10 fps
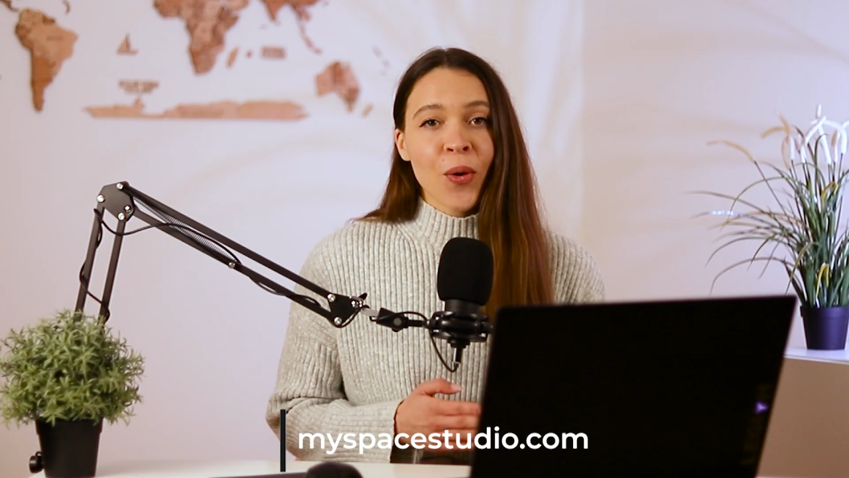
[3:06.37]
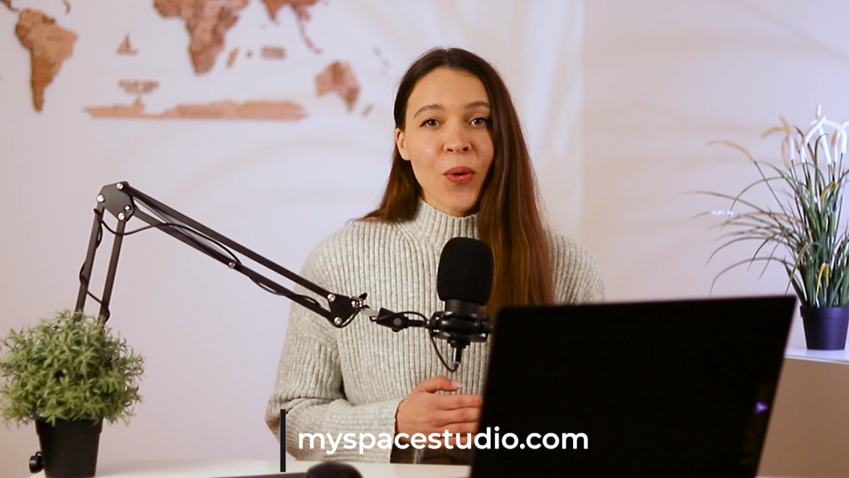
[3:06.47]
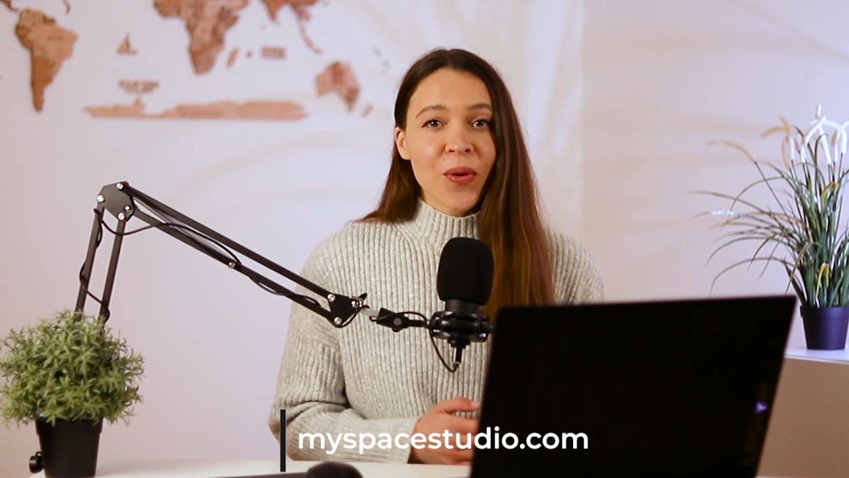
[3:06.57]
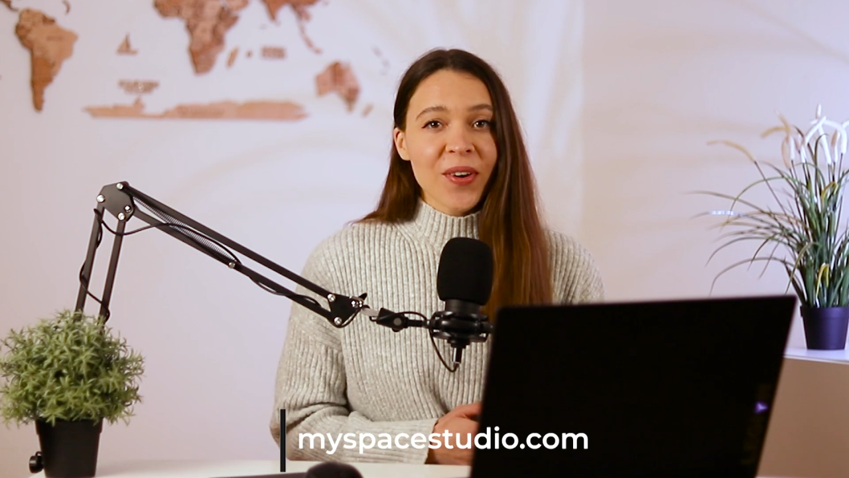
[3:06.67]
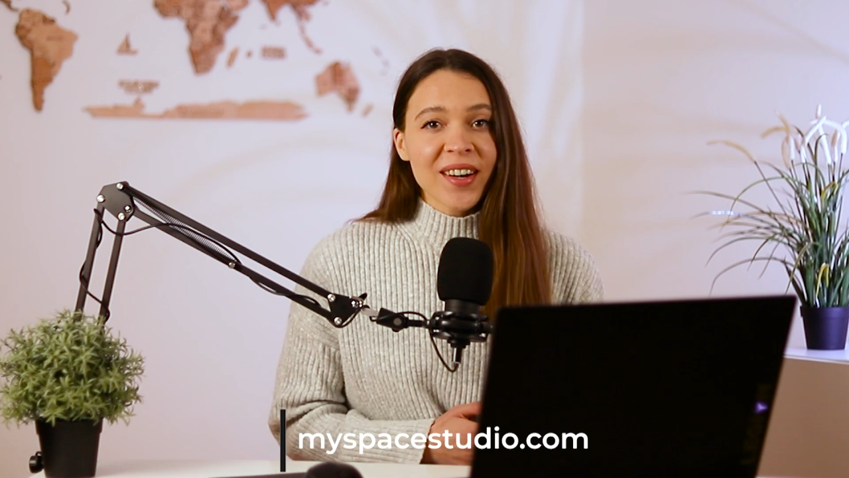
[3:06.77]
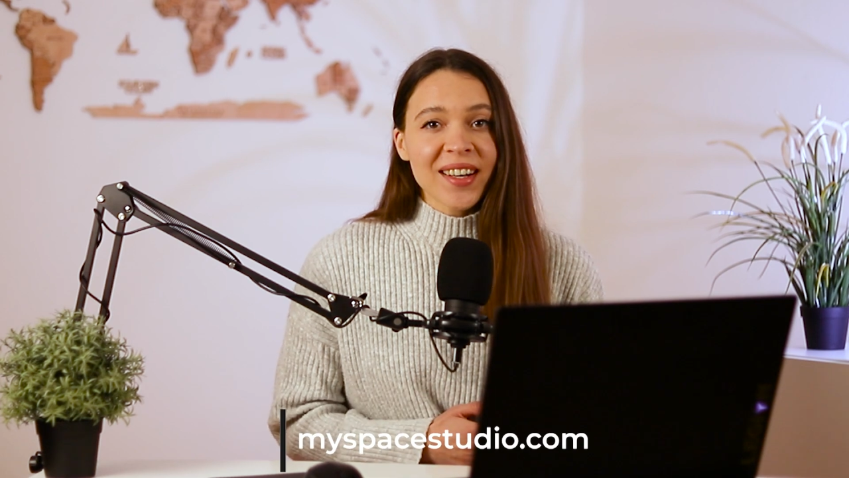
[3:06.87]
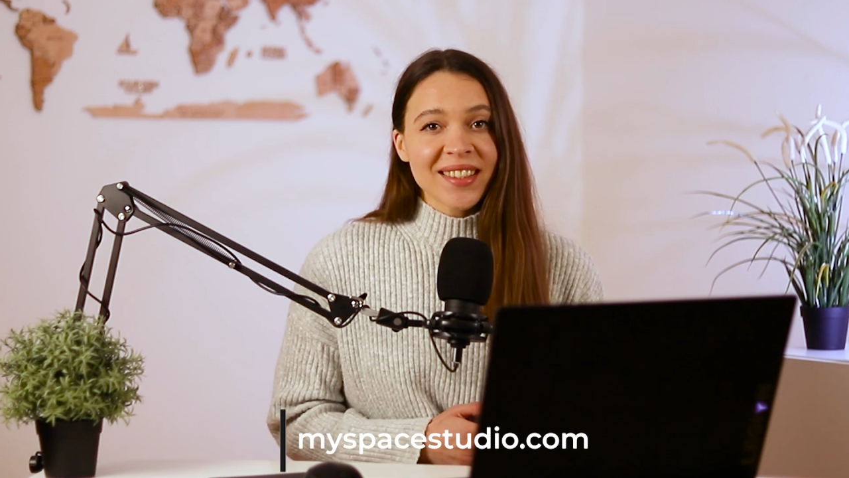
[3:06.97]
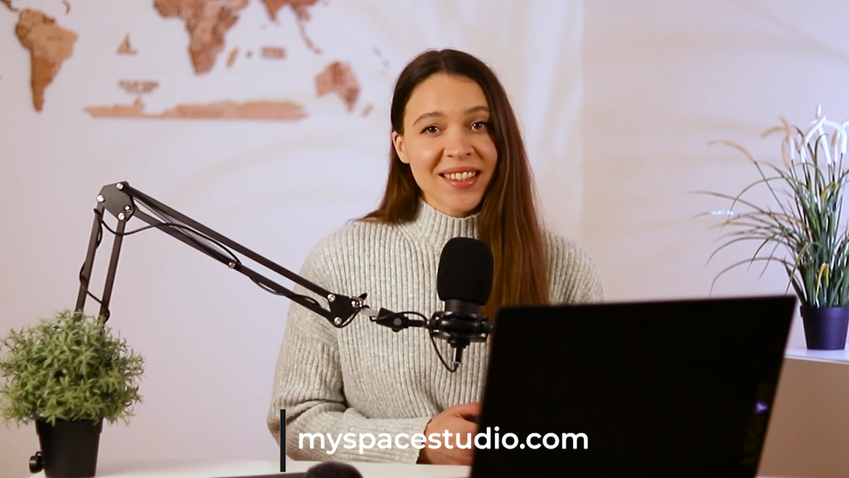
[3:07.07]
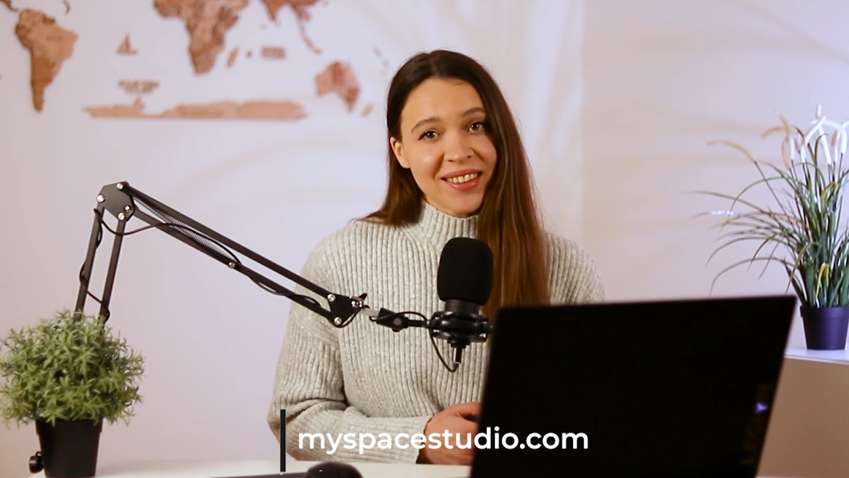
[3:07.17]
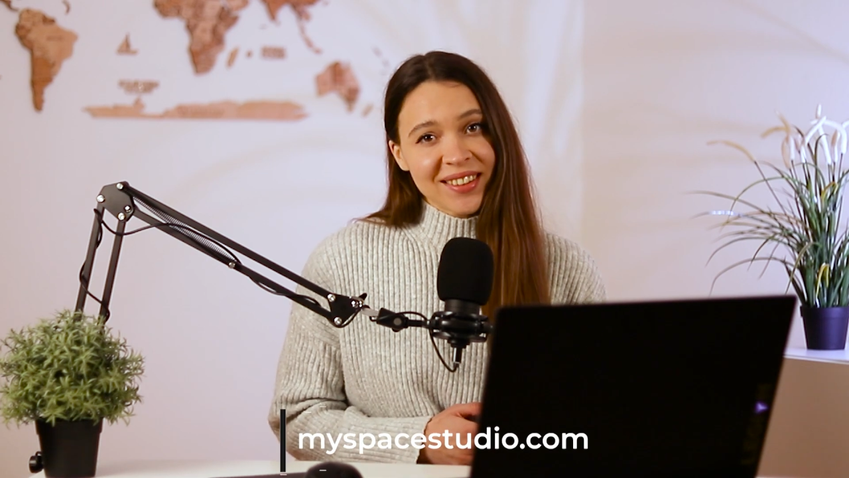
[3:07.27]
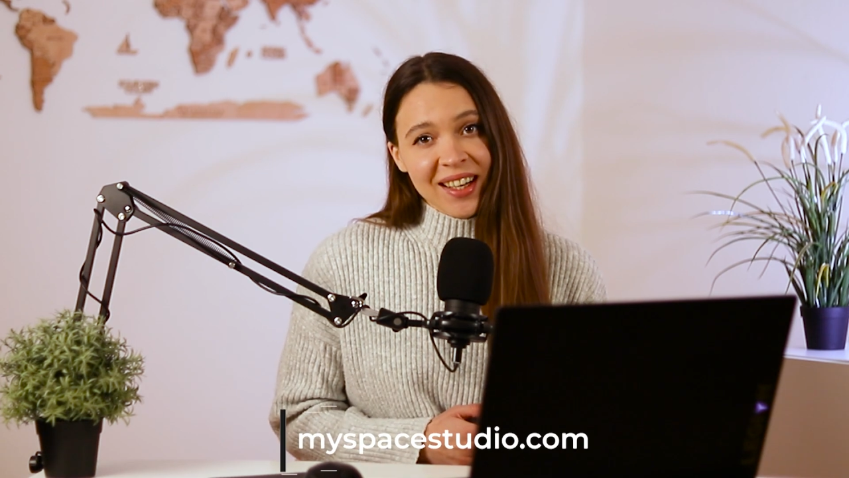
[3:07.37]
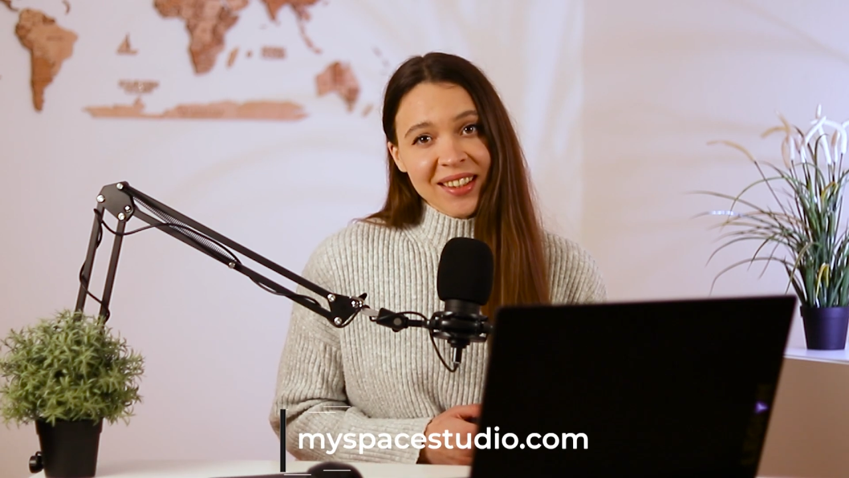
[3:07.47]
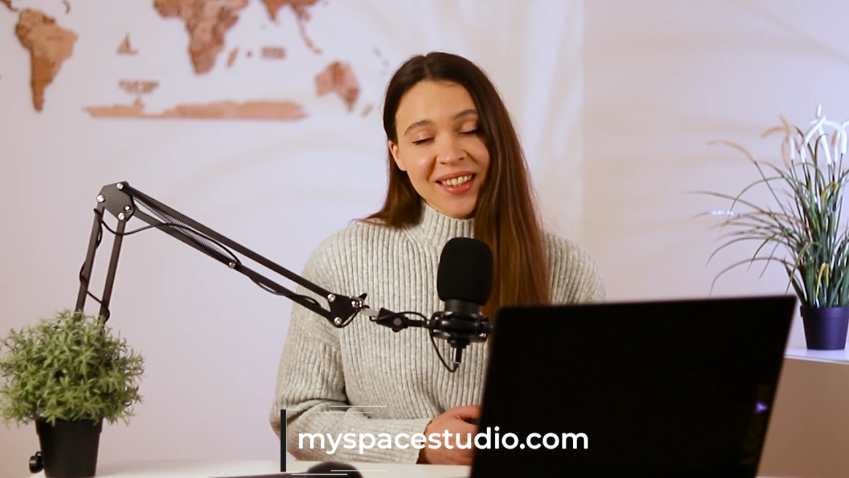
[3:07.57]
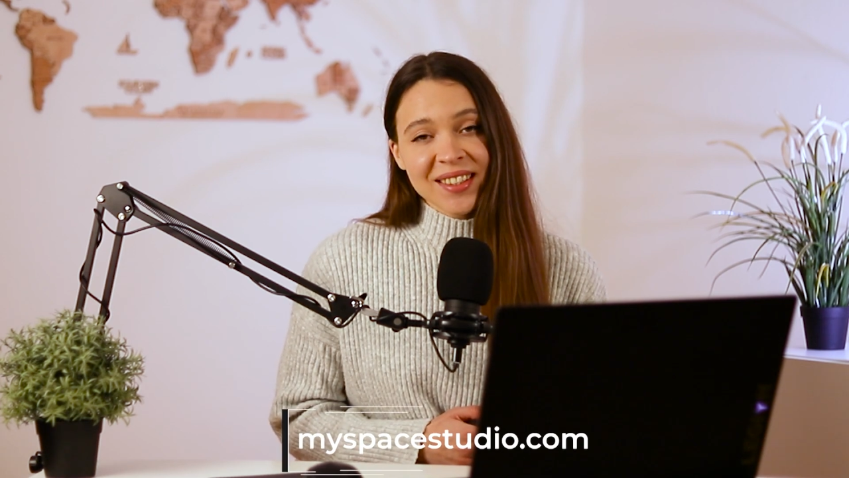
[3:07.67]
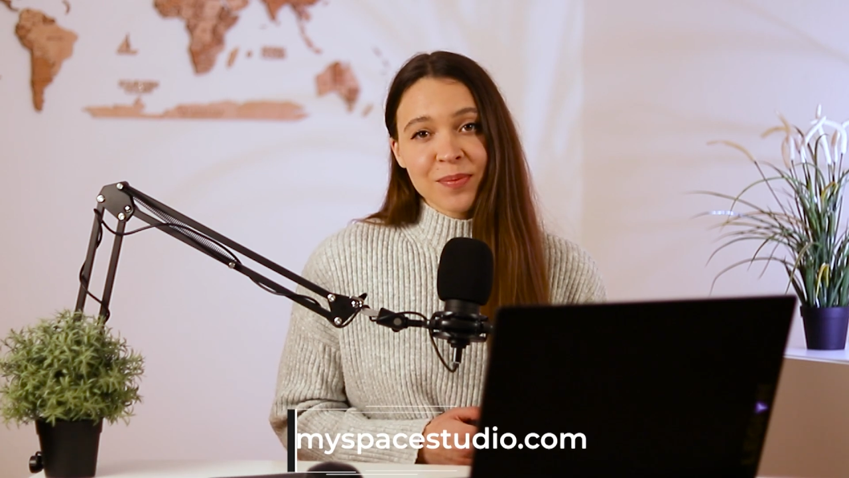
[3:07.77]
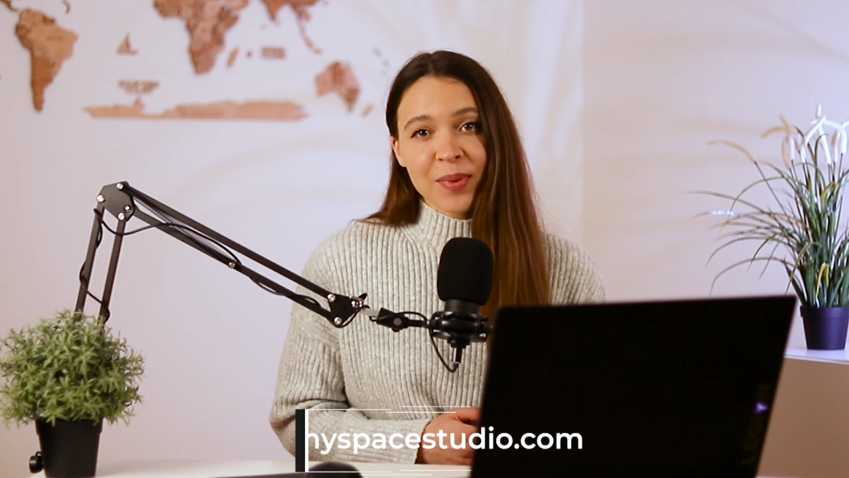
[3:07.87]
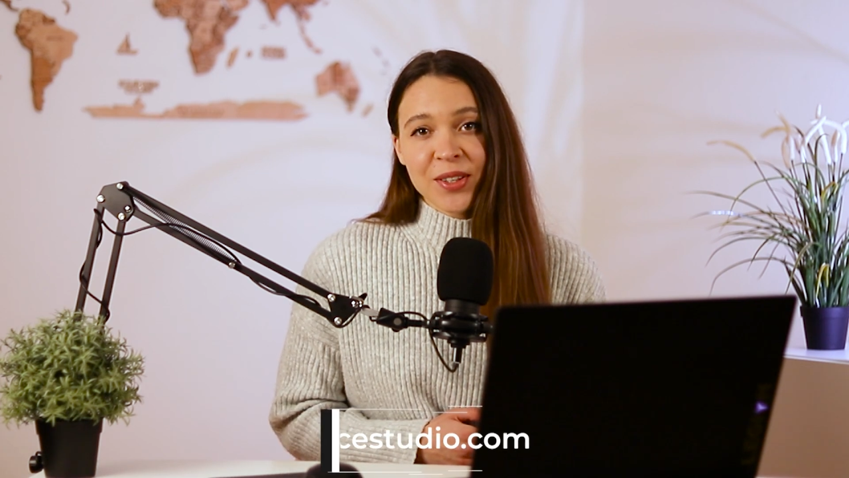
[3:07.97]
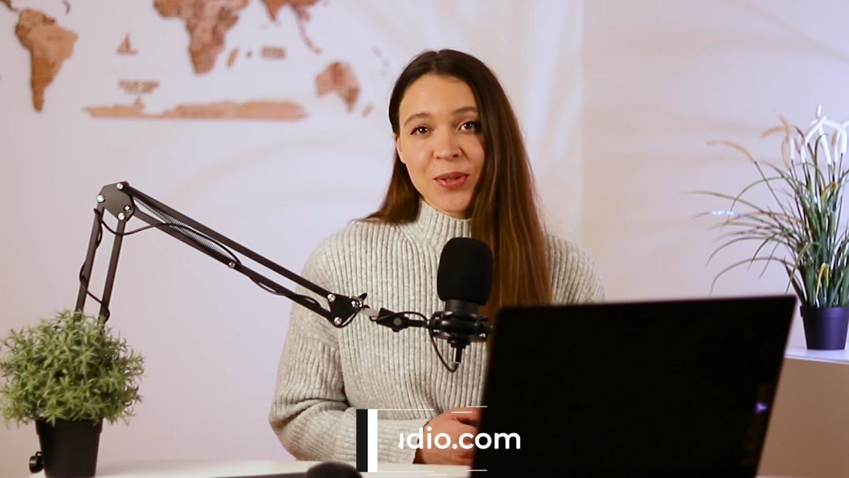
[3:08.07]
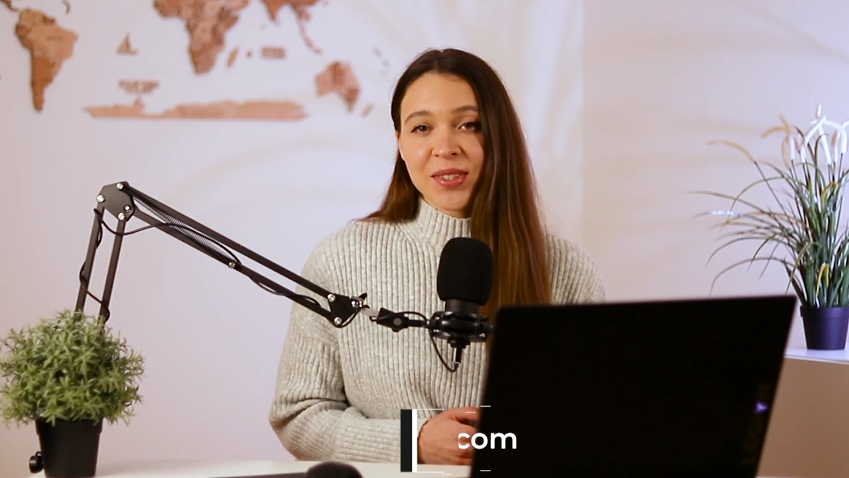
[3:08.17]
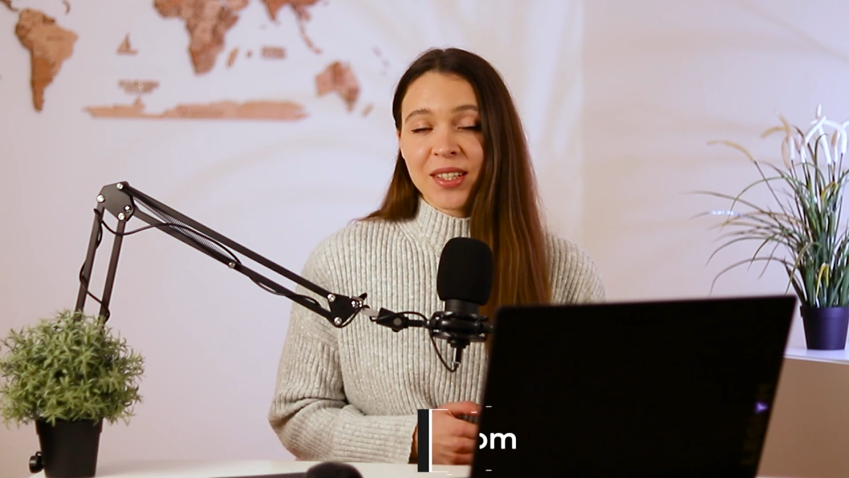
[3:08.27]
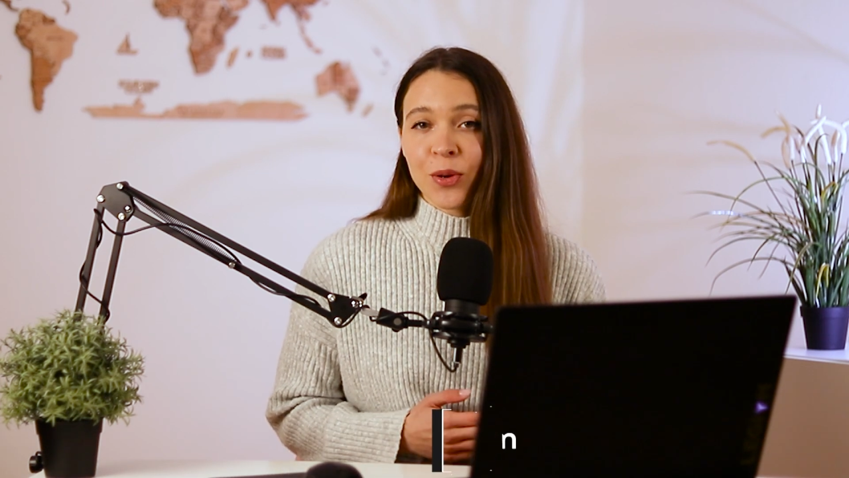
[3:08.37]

or contact us by using